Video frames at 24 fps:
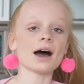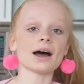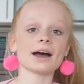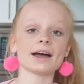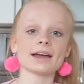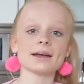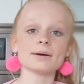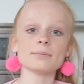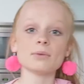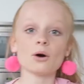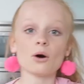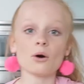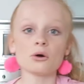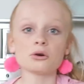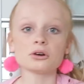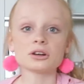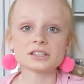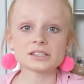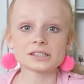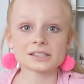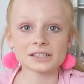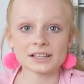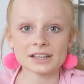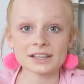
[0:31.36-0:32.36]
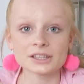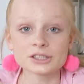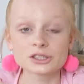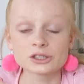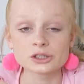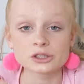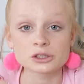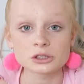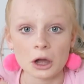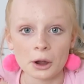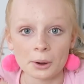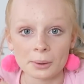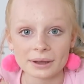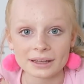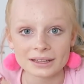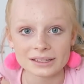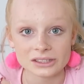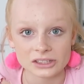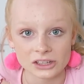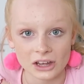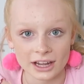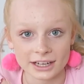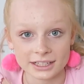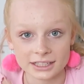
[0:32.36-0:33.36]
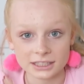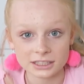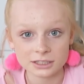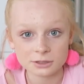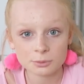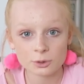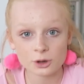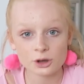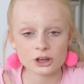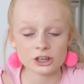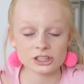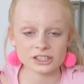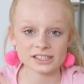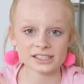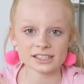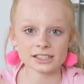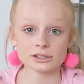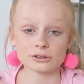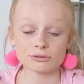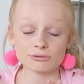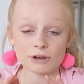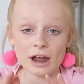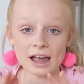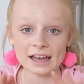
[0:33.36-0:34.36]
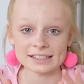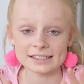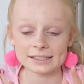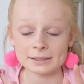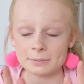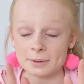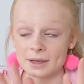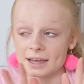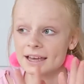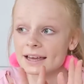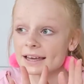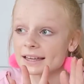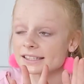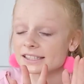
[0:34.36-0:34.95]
I am honestly so excited because this recipe